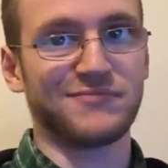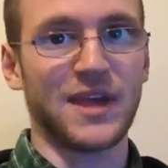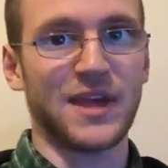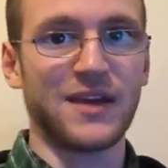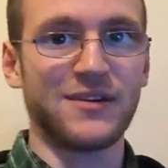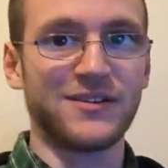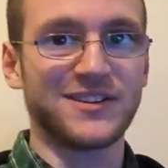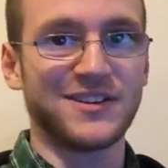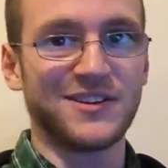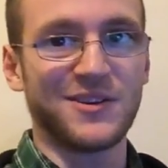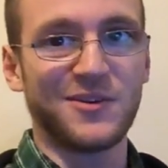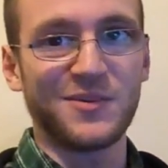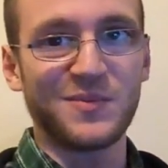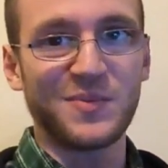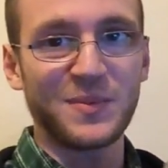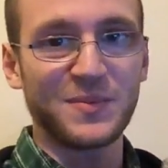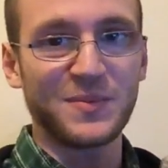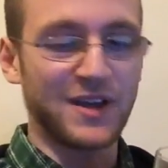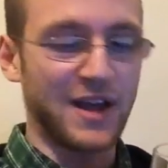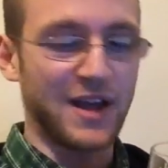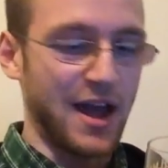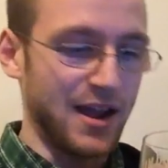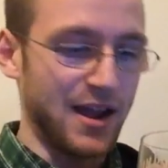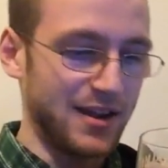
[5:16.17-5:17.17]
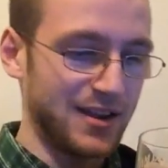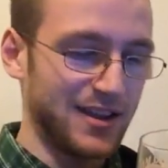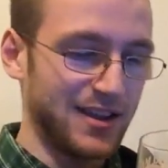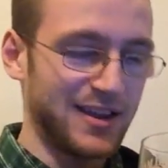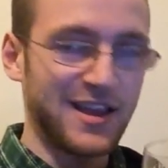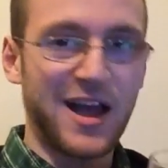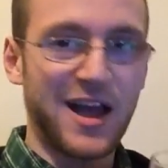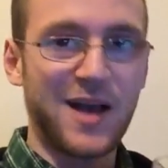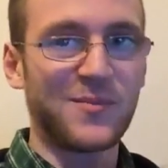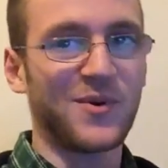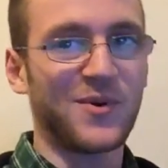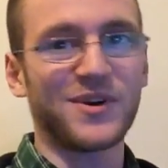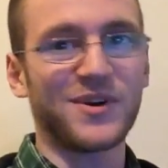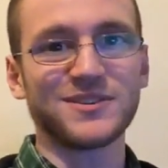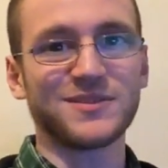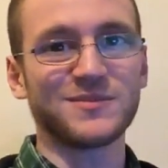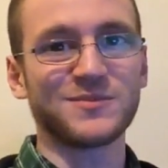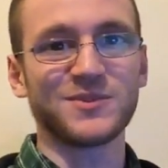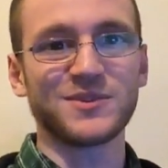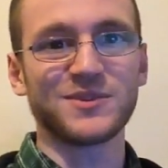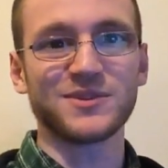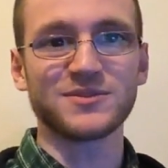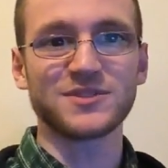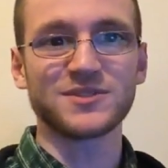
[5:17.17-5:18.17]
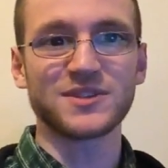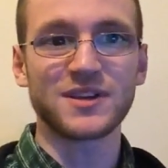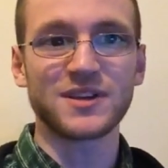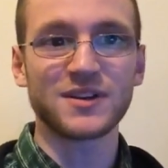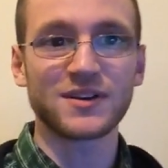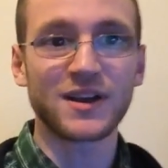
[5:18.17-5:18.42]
I like to know what people got. I'm one of those gear